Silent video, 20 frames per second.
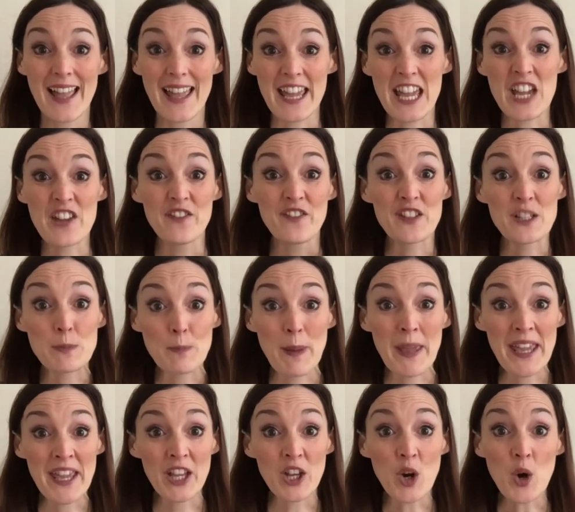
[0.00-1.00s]
If it's
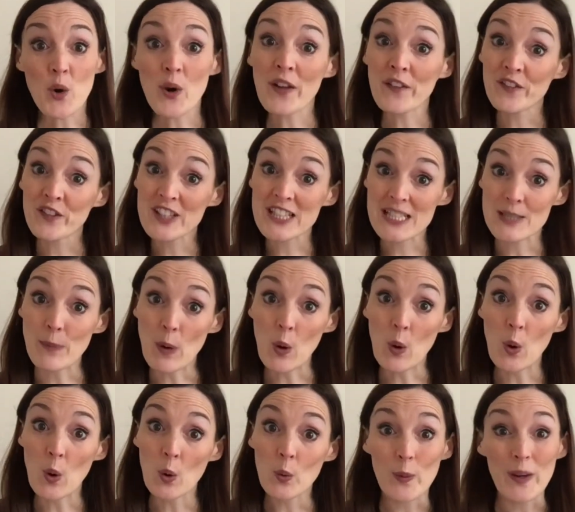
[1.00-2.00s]
big or if it's small,